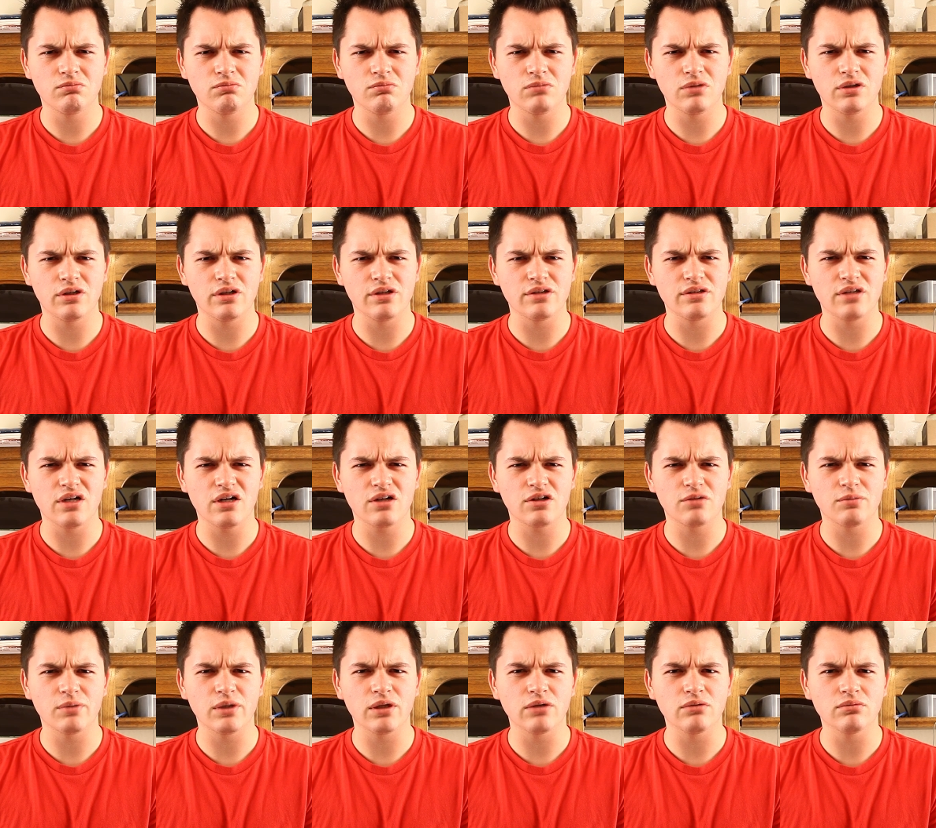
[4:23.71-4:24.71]
want to talk
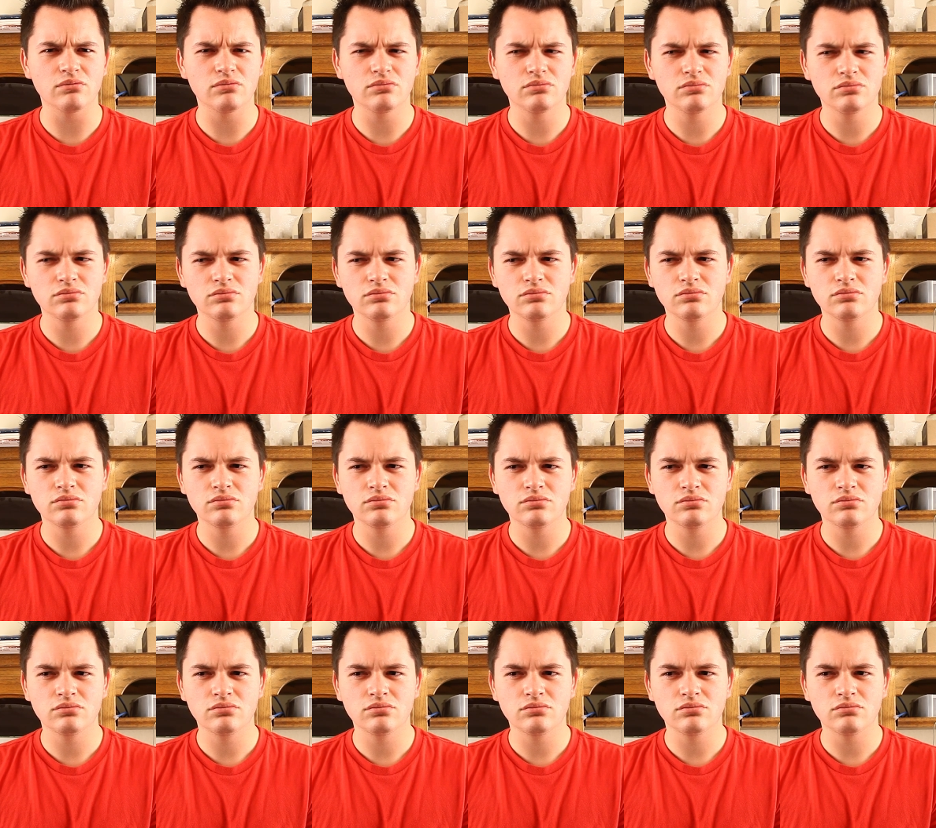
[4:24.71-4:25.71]
about.
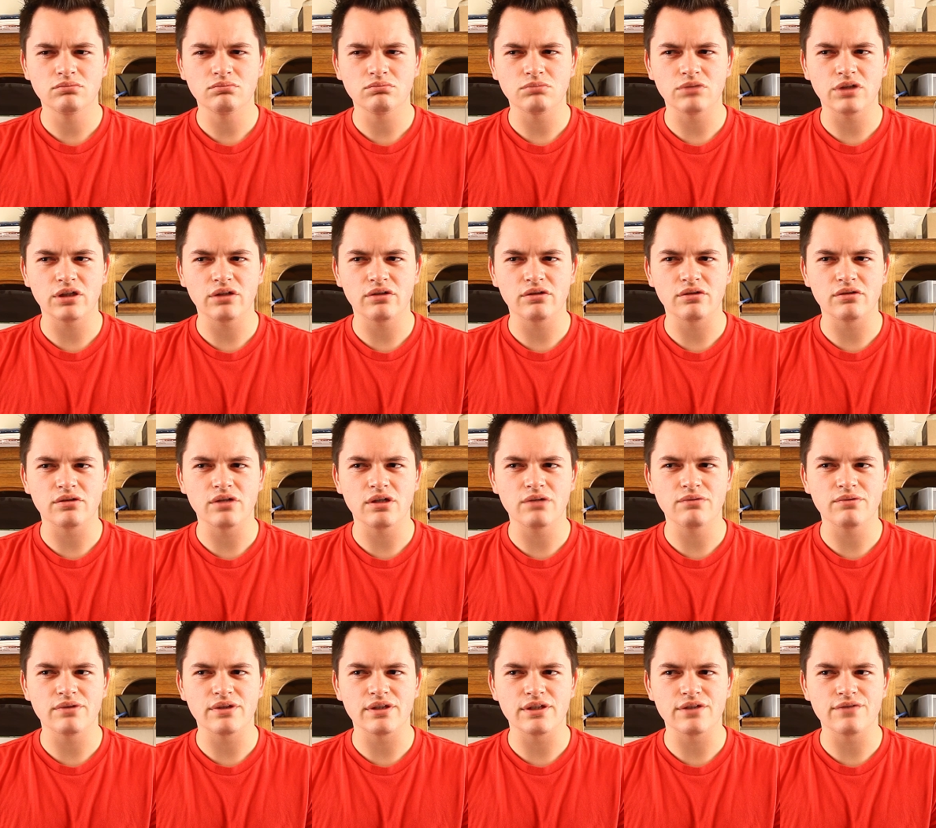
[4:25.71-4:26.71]
Kind of done
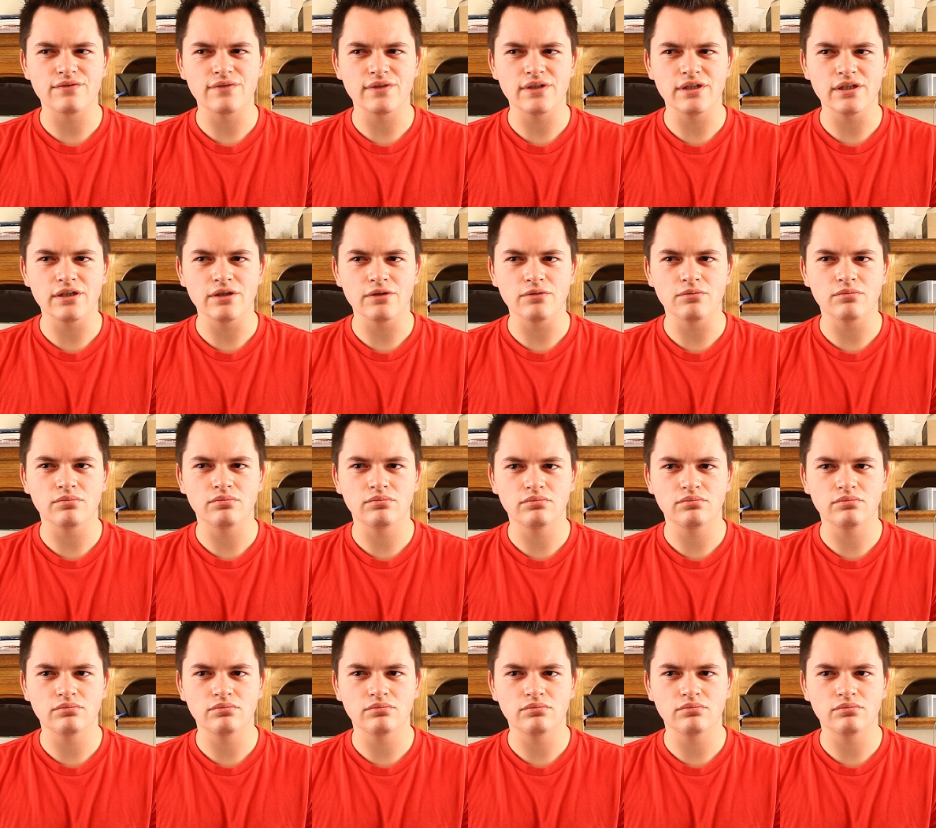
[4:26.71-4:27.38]
with this video.